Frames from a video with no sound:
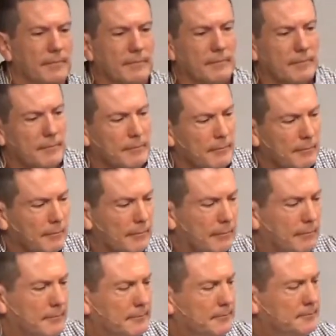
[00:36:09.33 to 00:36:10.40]

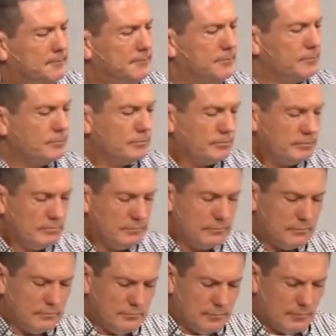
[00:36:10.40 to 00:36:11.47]

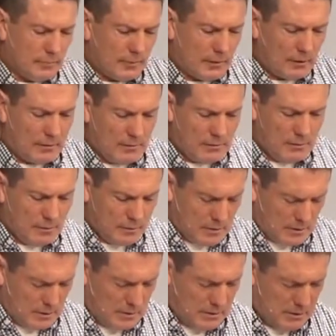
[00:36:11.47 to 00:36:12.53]

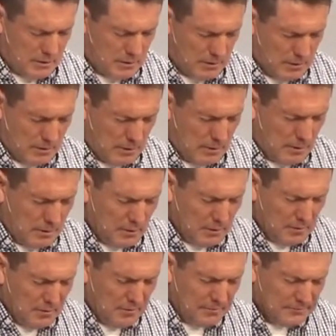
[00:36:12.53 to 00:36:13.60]

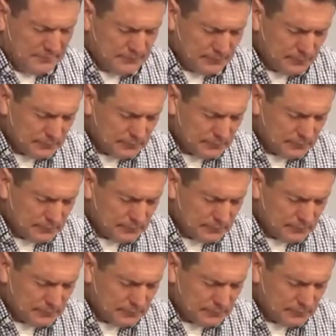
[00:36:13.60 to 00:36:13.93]
[no speech]